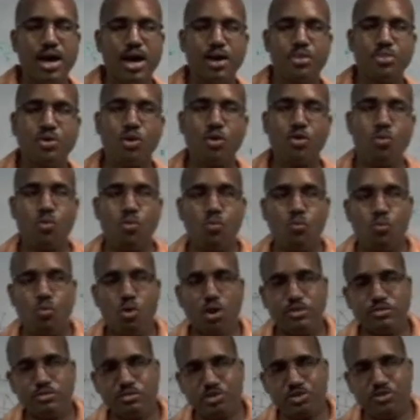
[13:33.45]
And now,
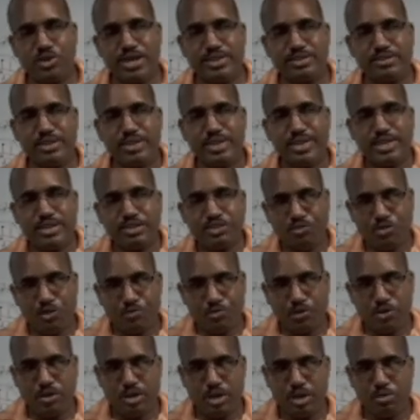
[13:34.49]
once you're at each
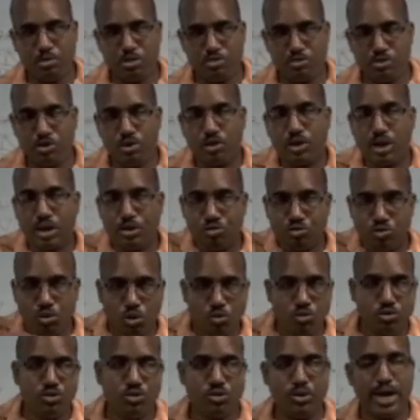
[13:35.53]
of your neighbors, you look
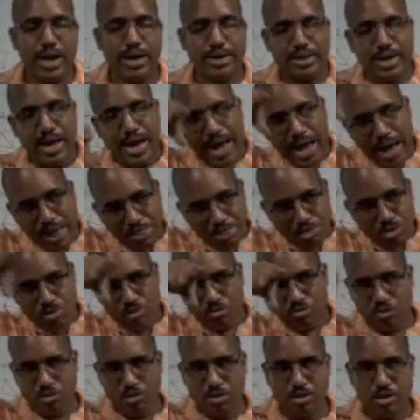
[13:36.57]
around you and add
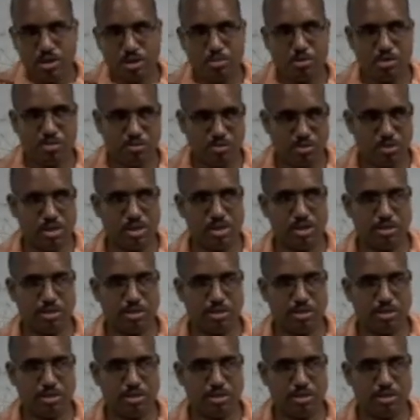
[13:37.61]
those other neighbors to the